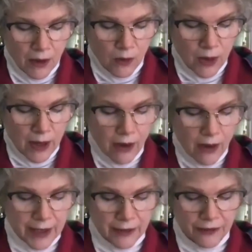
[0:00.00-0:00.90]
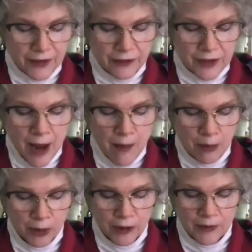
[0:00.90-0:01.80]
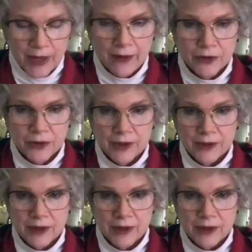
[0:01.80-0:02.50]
Well, in a fit of temper after this,